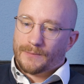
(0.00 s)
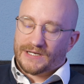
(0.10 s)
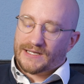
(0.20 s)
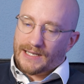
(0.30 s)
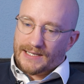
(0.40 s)

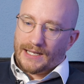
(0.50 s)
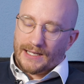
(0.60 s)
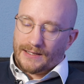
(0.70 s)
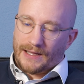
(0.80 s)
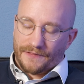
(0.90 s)
But I,
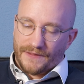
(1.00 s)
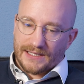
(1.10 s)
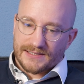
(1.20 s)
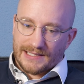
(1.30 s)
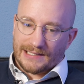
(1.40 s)
I, I,
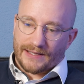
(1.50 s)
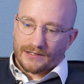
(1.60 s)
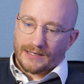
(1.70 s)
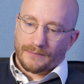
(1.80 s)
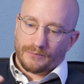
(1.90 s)
think still there
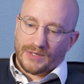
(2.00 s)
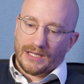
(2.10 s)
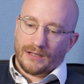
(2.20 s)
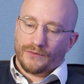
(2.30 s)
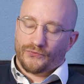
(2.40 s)
can
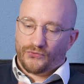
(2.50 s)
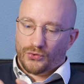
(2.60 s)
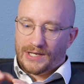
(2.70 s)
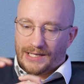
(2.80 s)
be fully